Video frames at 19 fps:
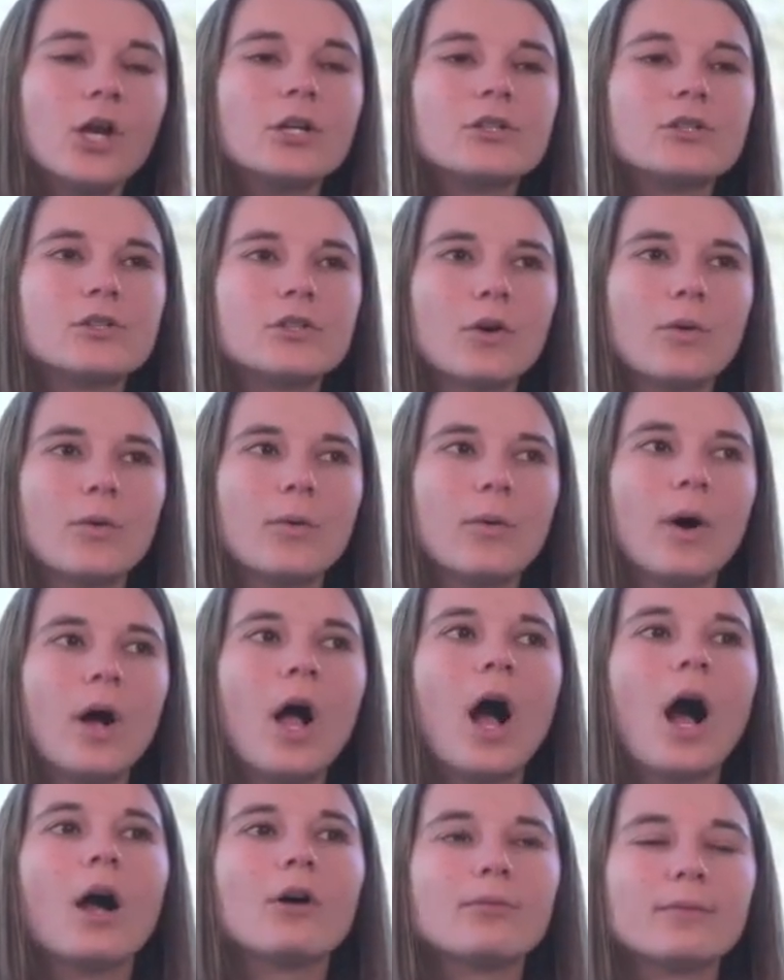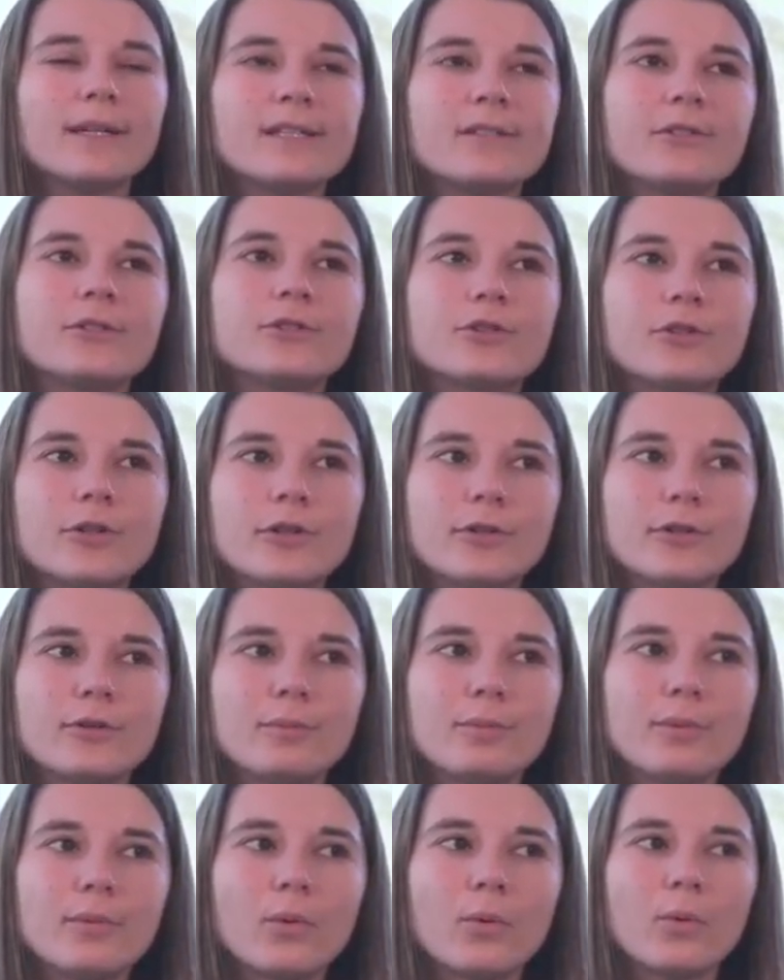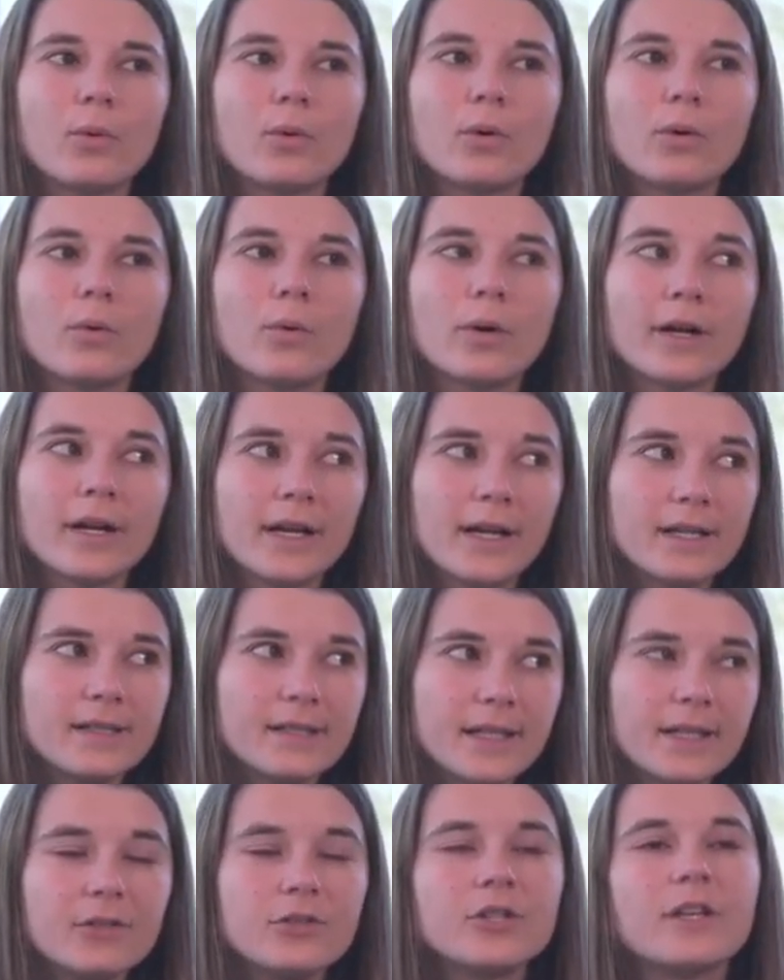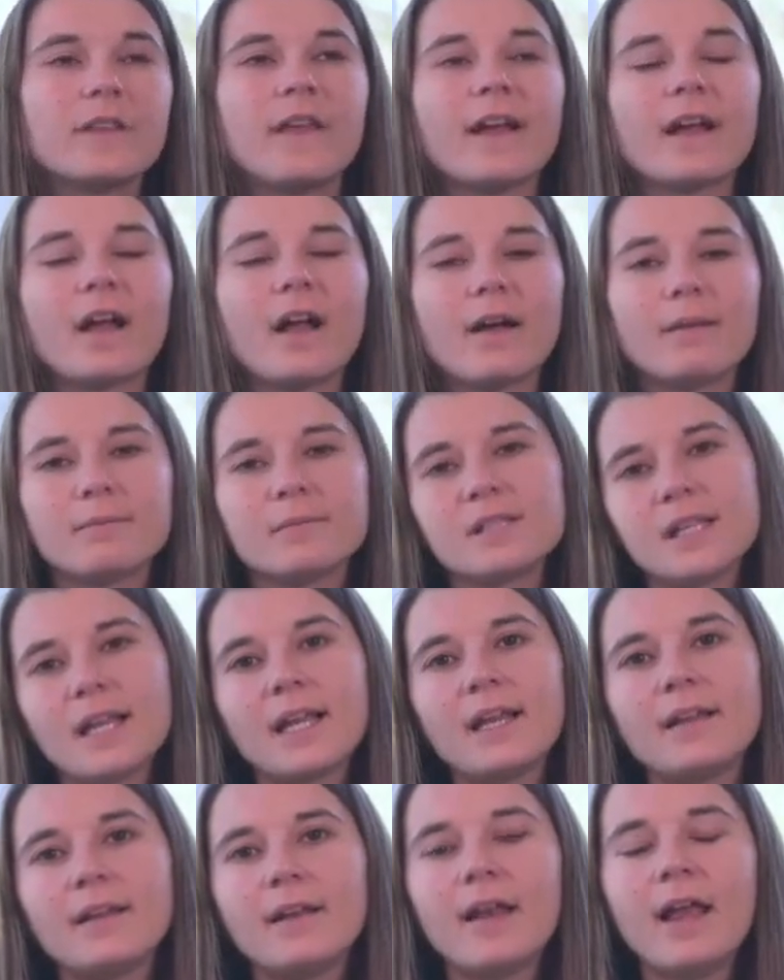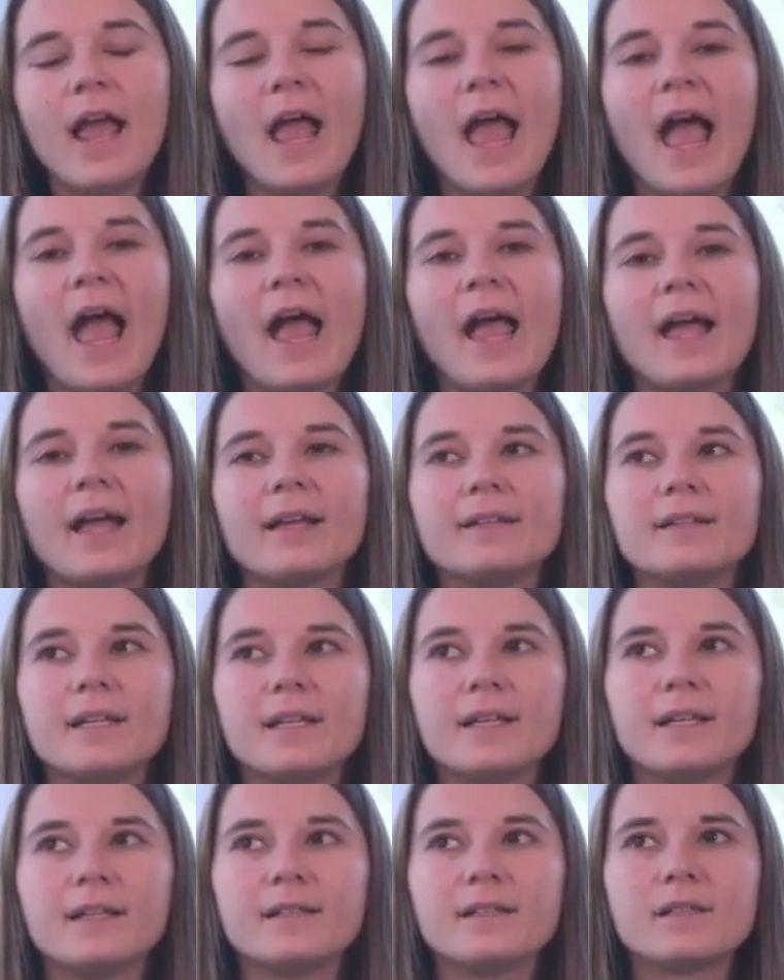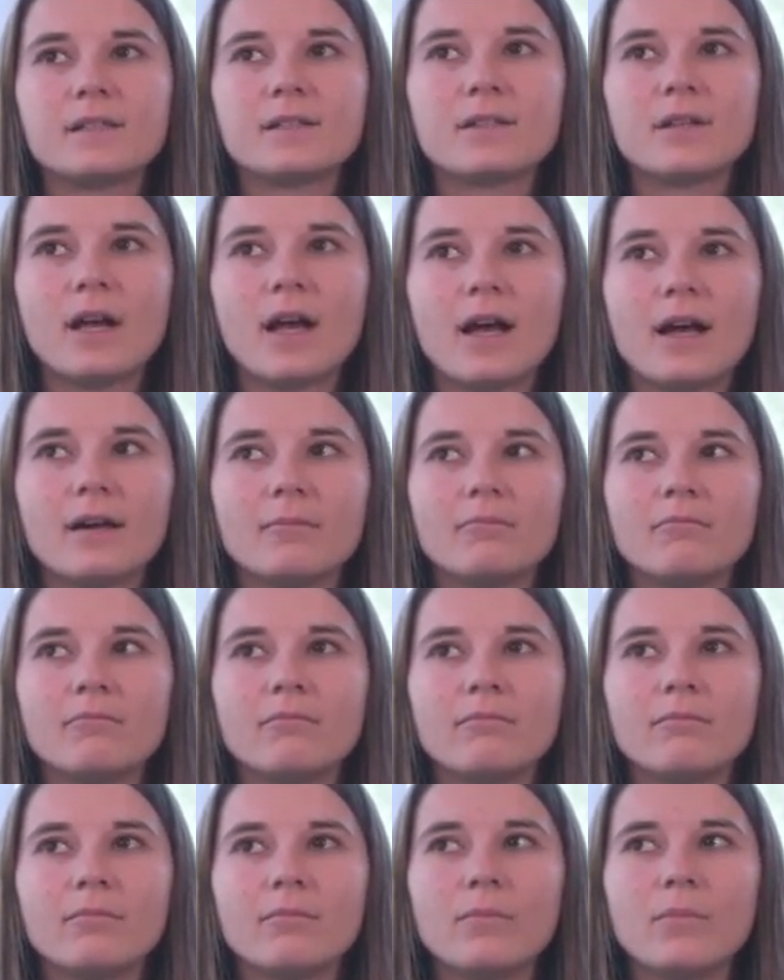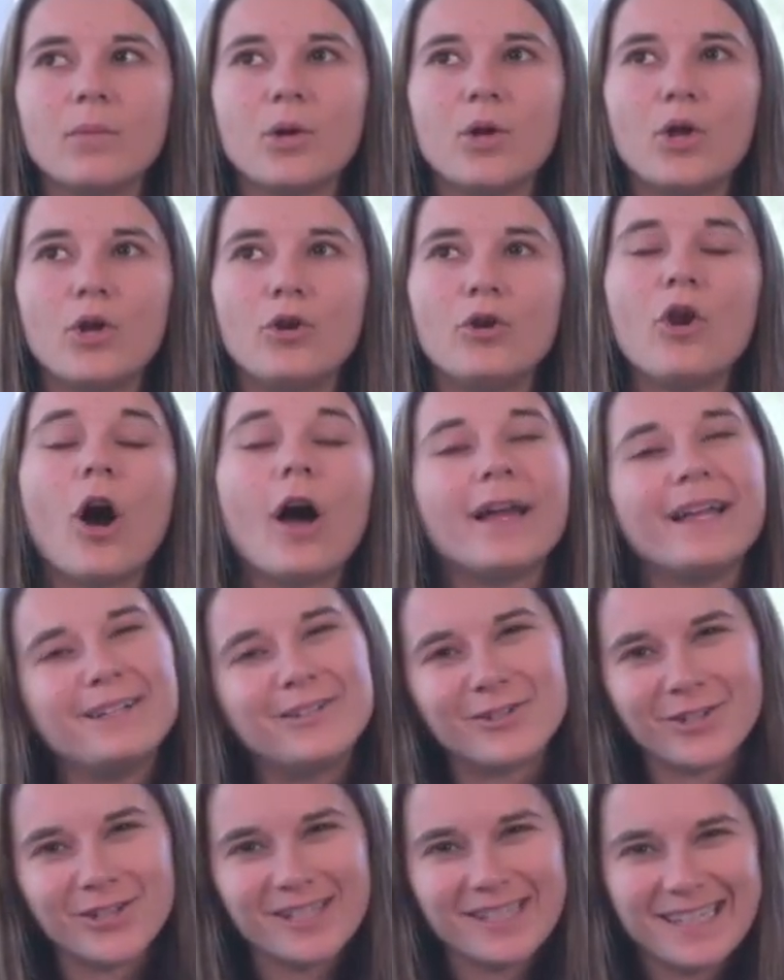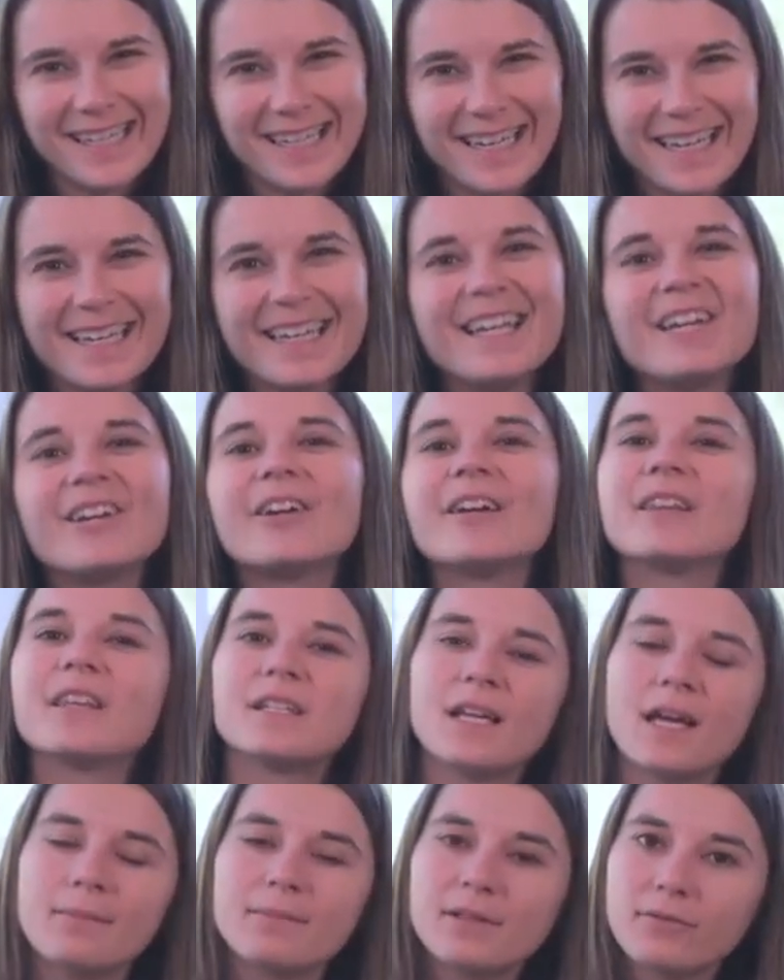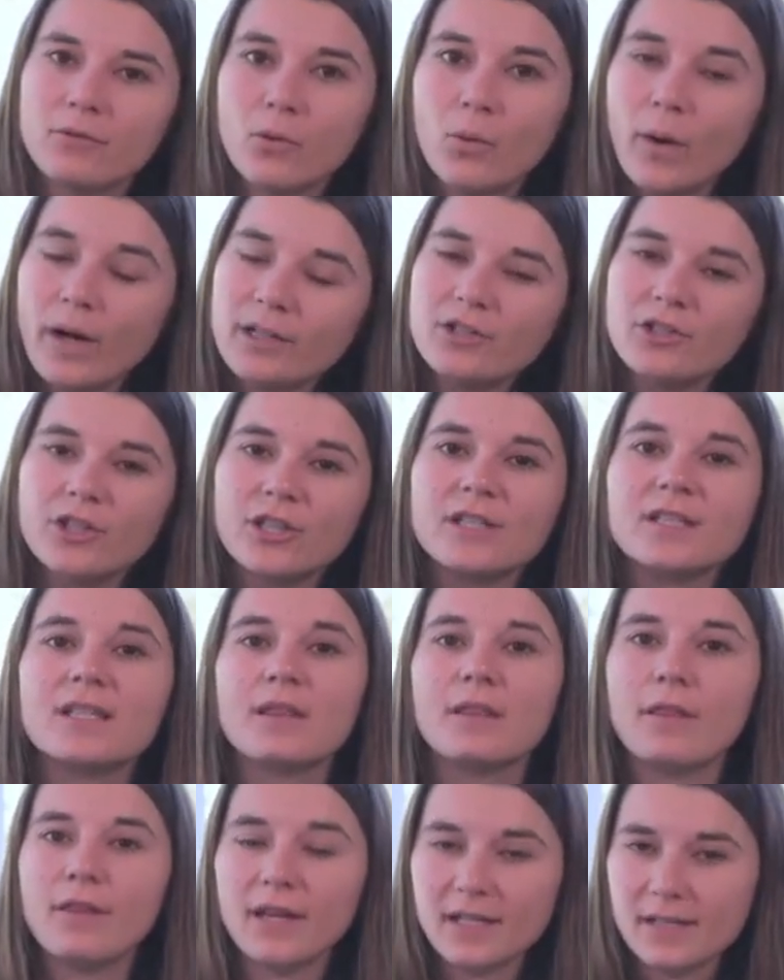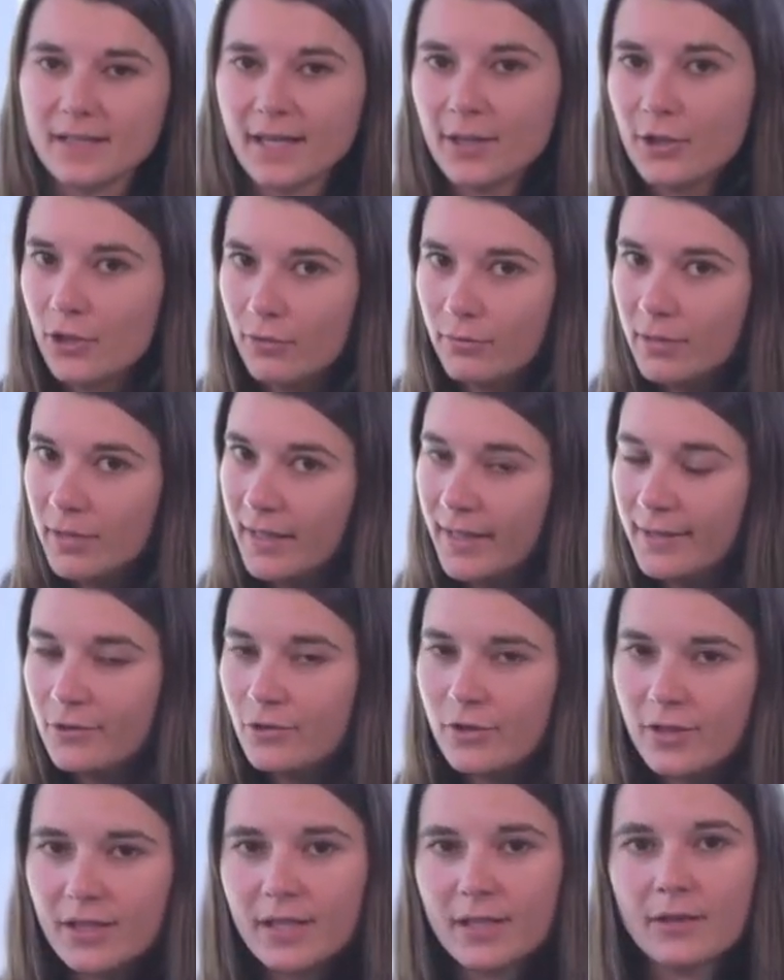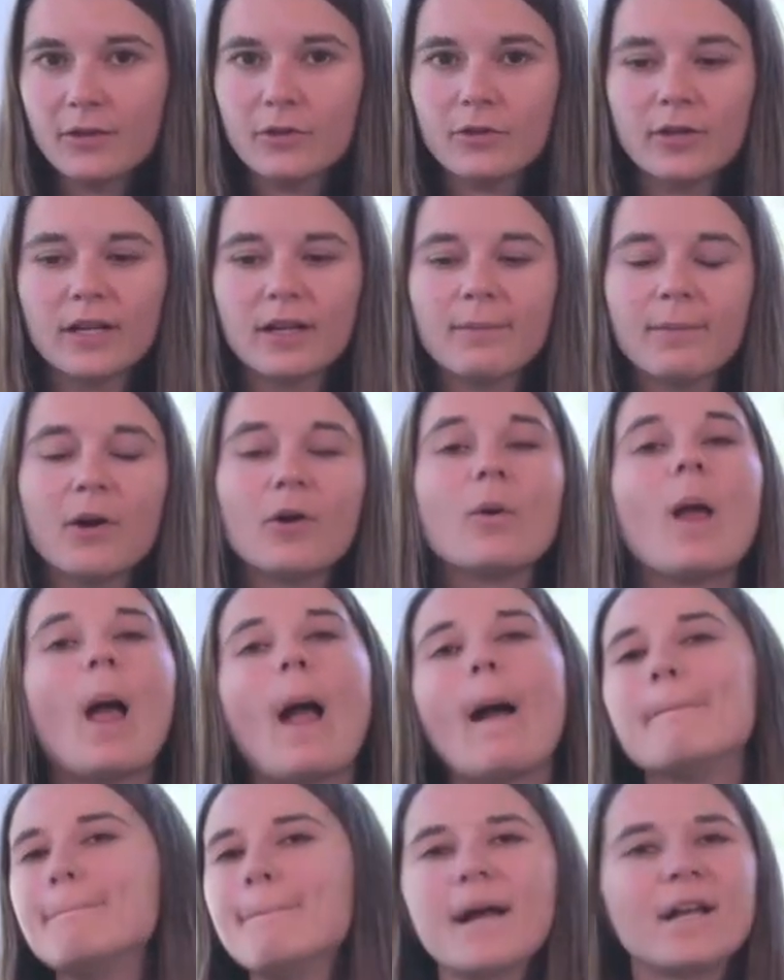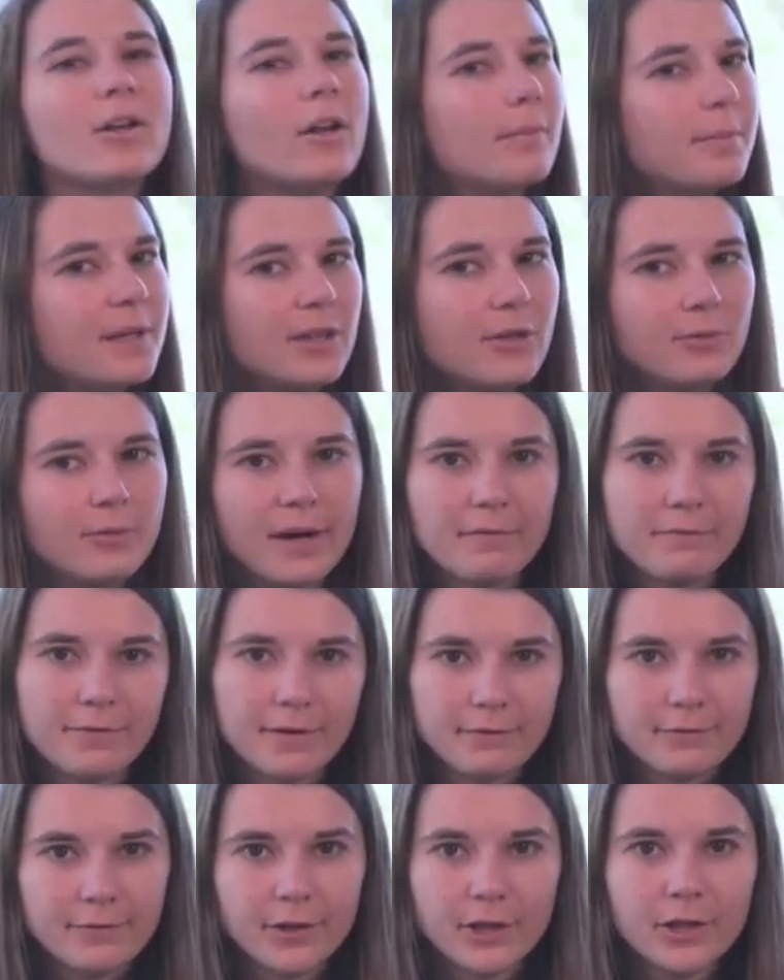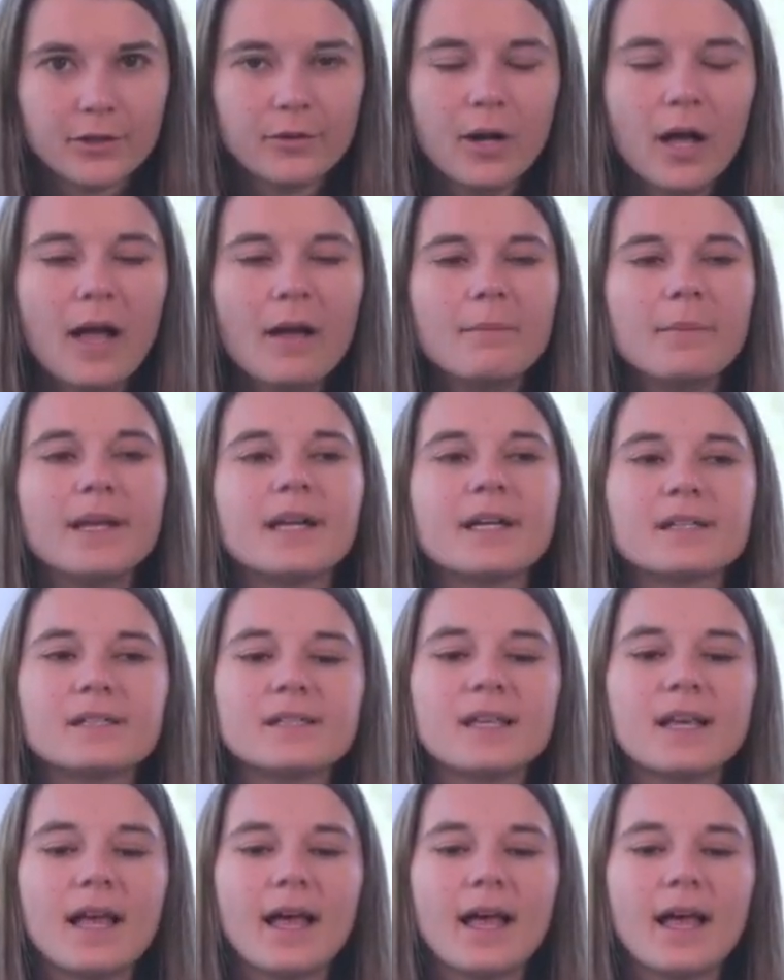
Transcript: So a research group or organization that comes in and is not interested in hearing the types of questions and things that you're really interested in learning about might not be the right fit for you, because